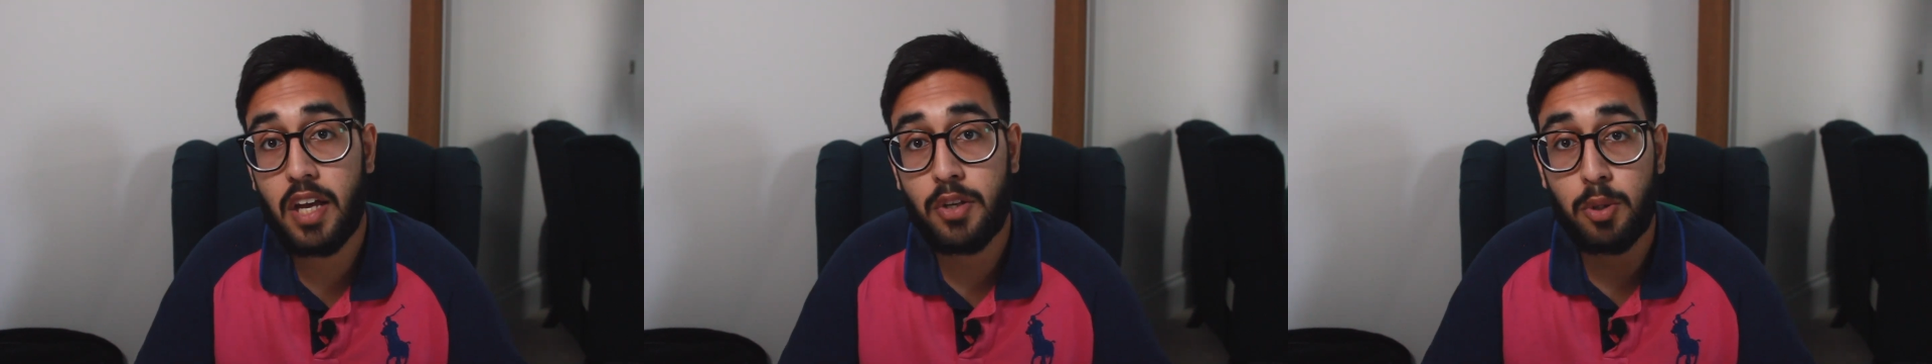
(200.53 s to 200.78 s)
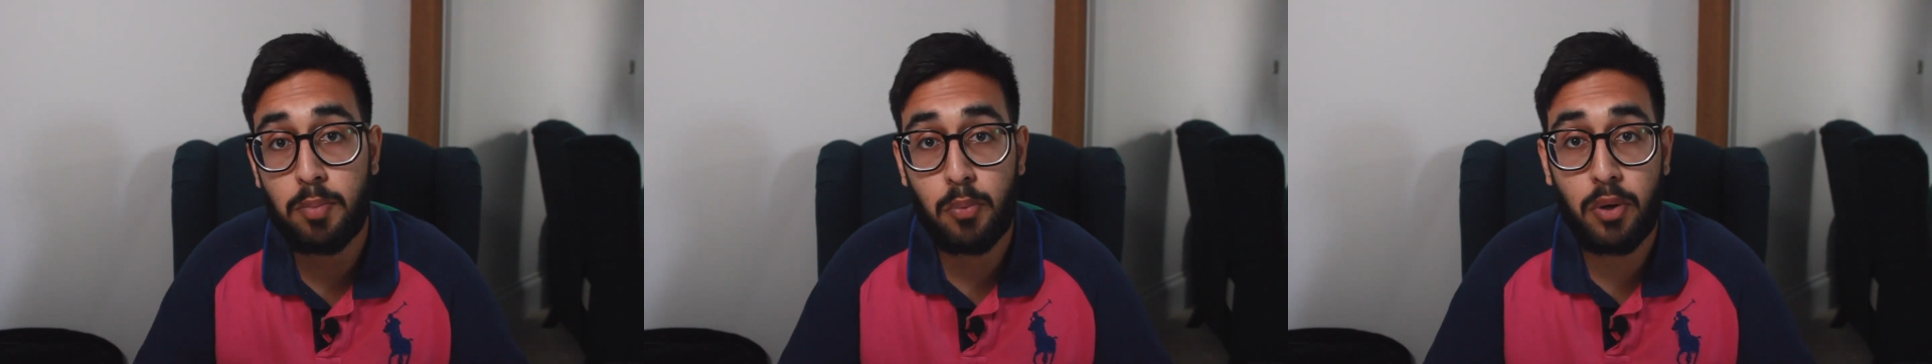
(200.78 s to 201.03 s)
and
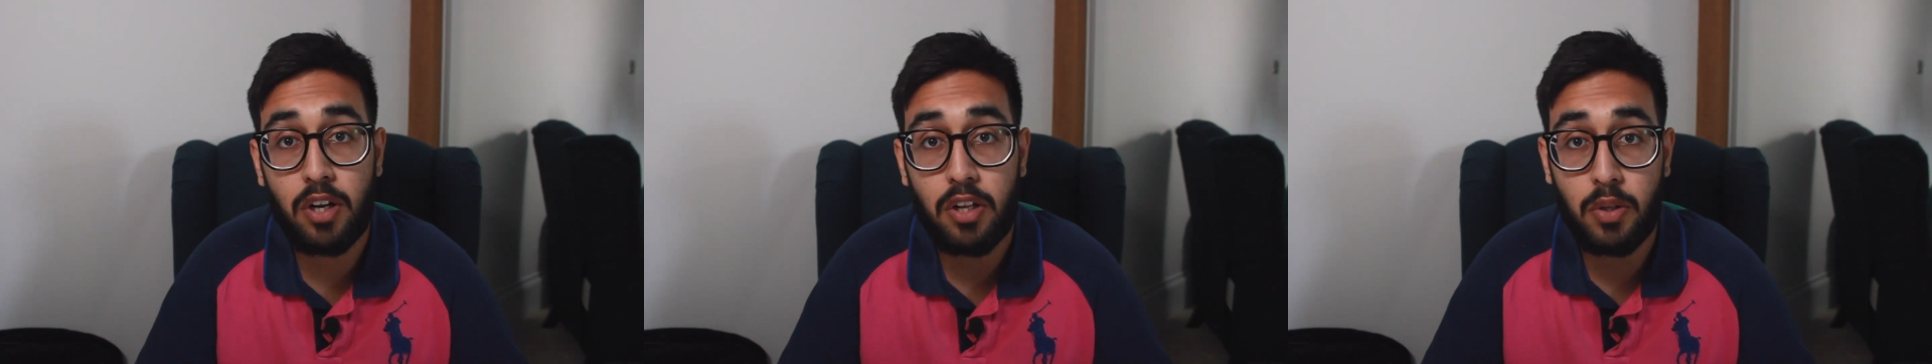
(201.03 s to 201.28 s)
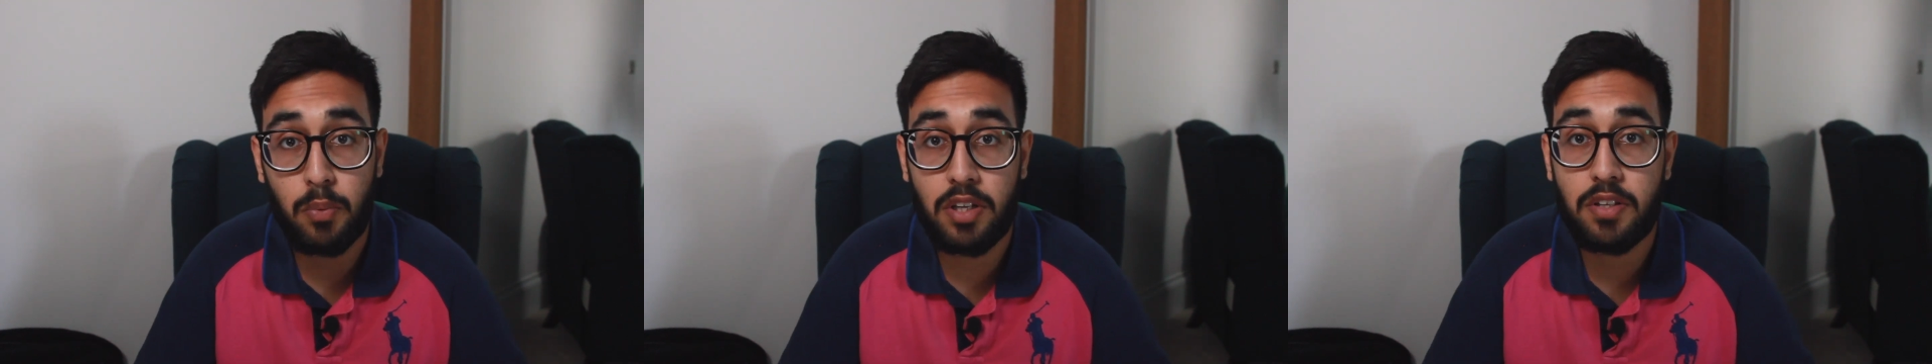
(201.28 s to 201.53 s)
you'll be well on
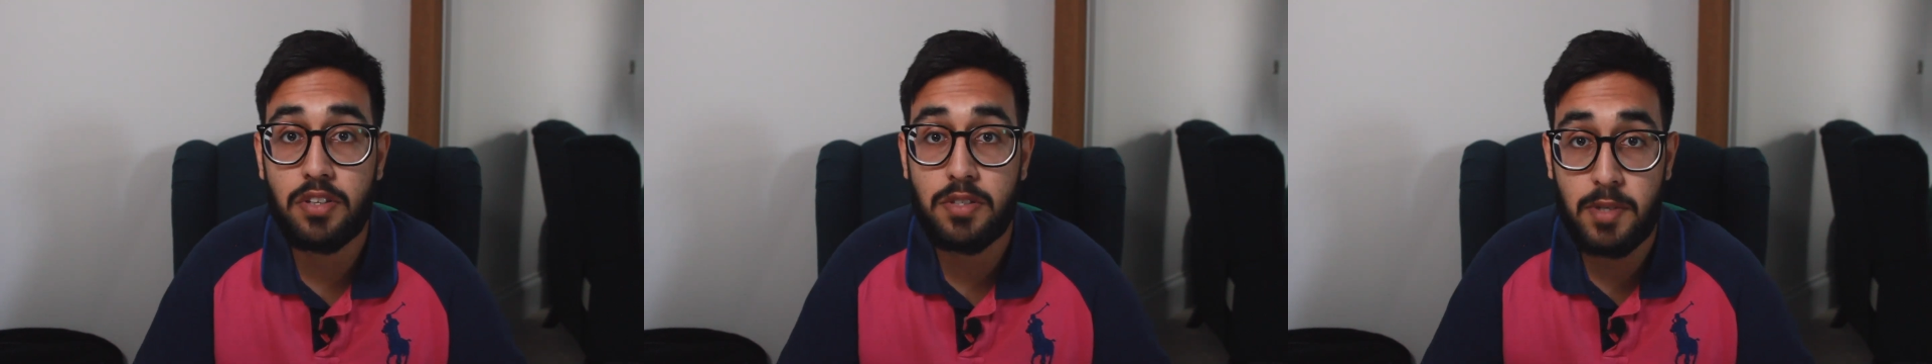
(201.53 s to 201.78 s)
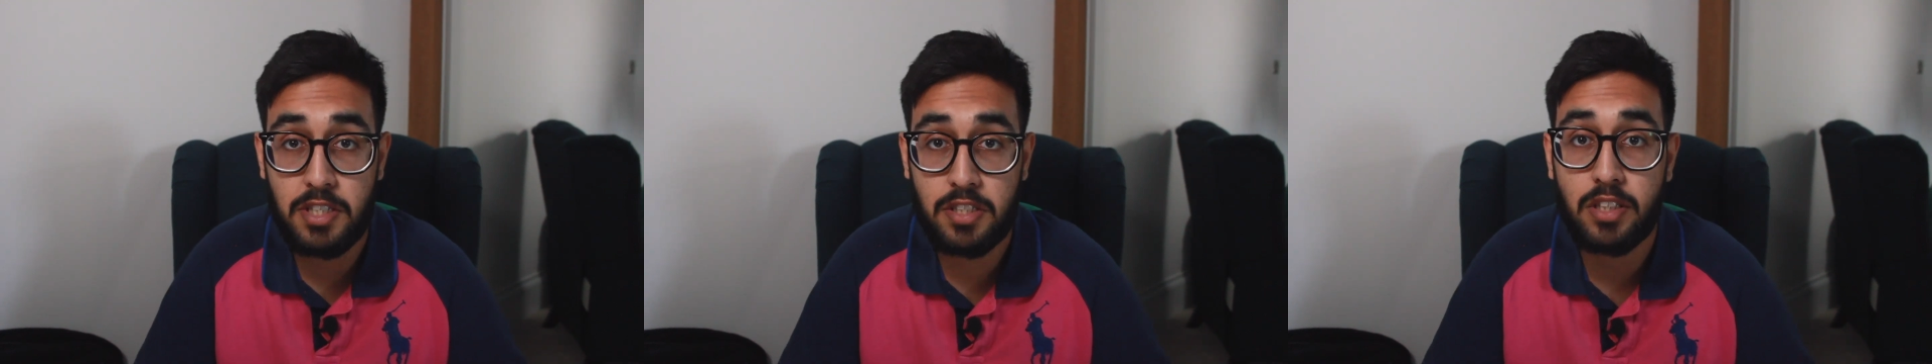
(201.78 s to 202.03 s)
the way to
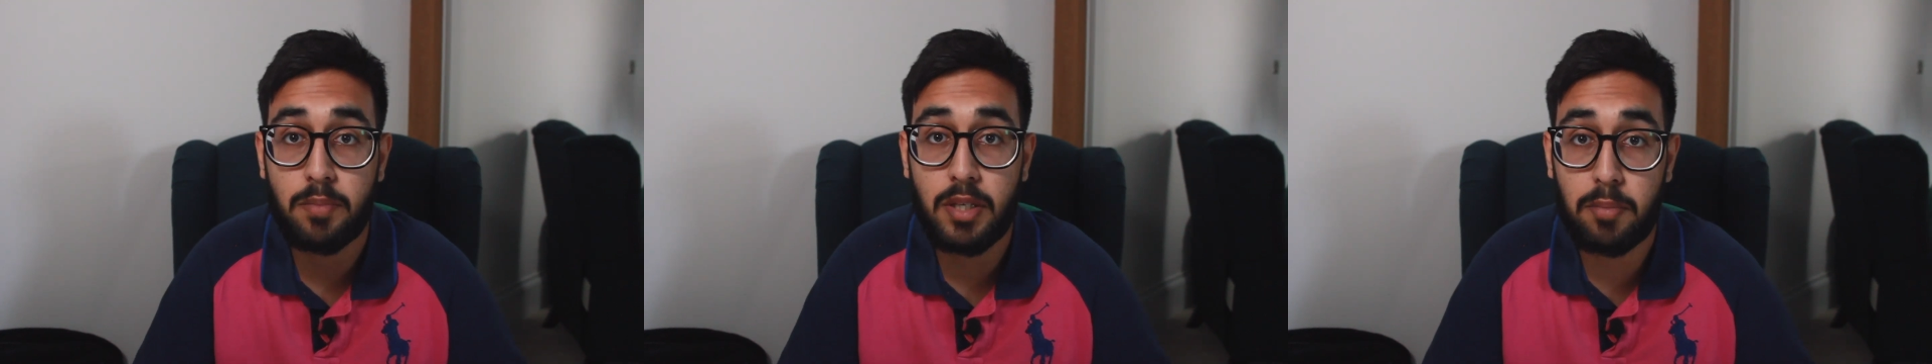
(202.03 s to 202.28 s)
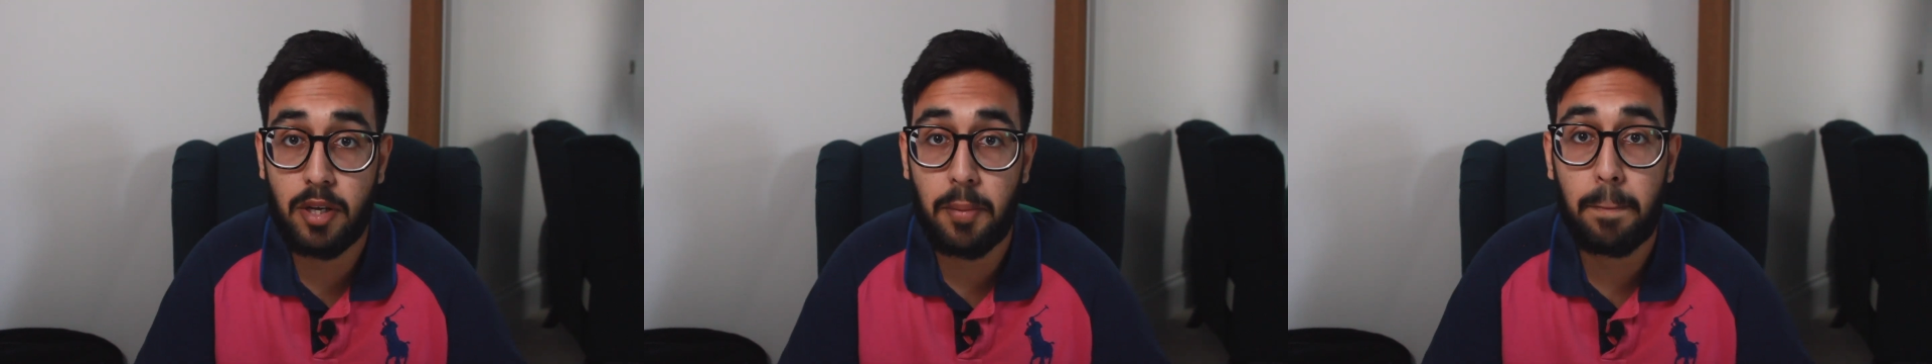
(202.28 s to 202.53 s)
smashing the
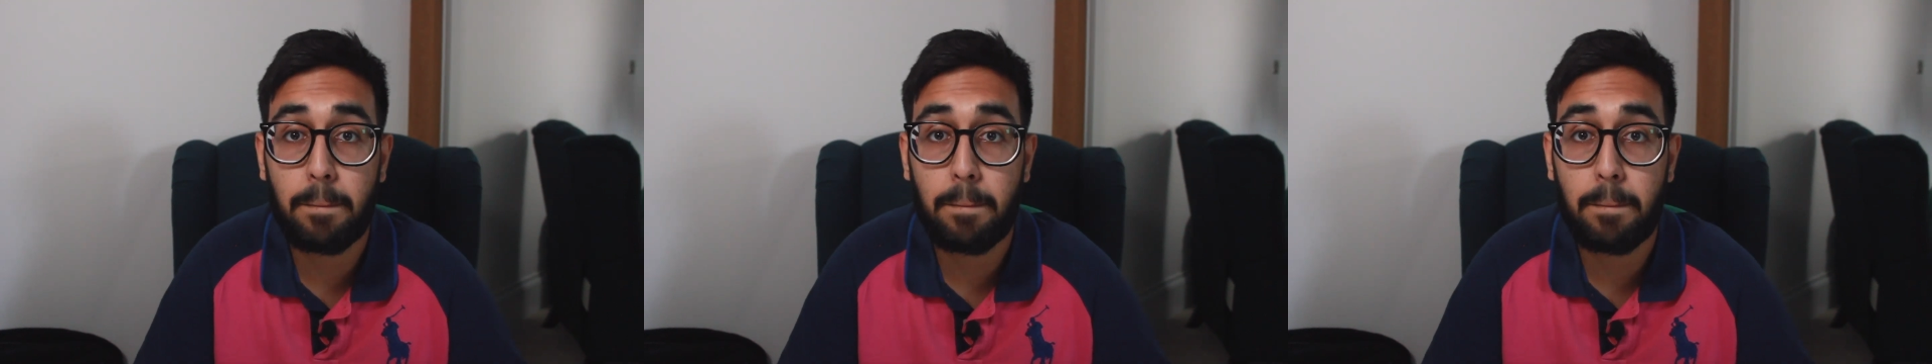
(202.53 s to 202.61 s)
BMAT.